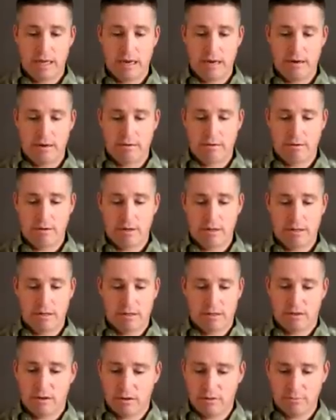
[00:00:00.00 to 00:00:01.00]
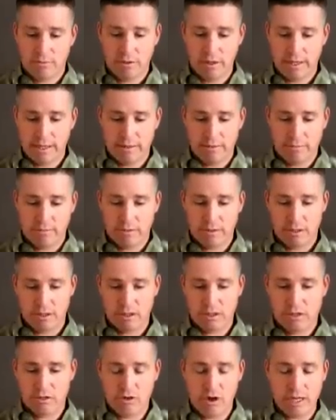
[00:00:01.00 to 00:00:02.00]
and sort of like
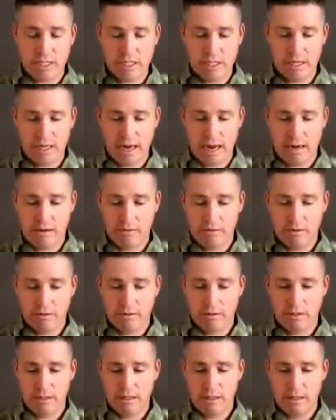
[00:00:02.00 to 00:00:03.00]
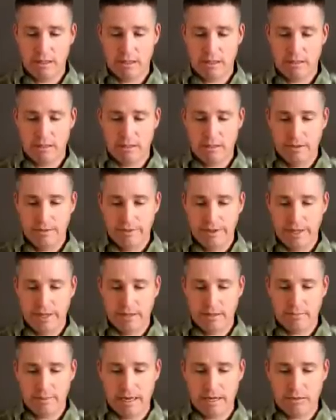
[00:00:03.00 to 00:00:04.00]
stretching out the
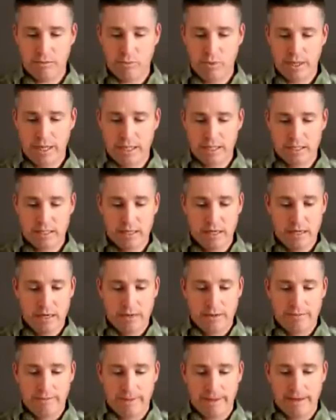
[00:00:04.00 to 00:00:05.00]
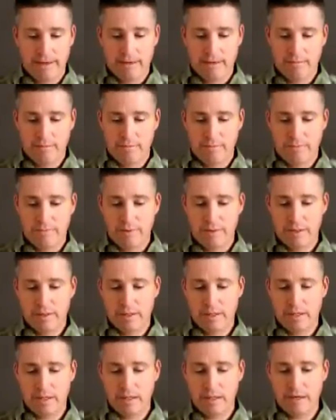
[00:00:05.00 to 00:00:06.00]
Intermountain West.
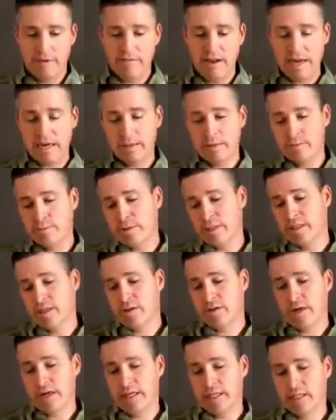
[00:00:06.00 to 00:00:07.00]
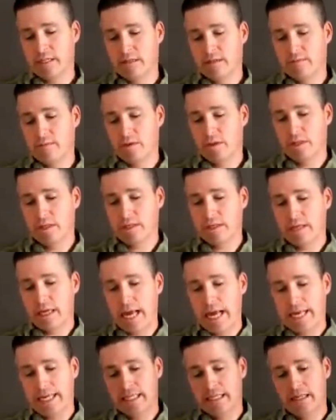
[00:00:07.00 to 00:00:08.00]
Nevada has been stretched. This
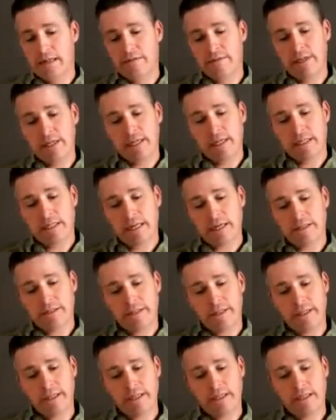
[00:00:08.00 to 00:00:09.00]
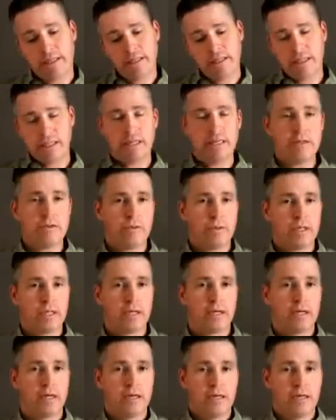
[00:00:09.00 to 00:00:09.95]
activity is actually continuing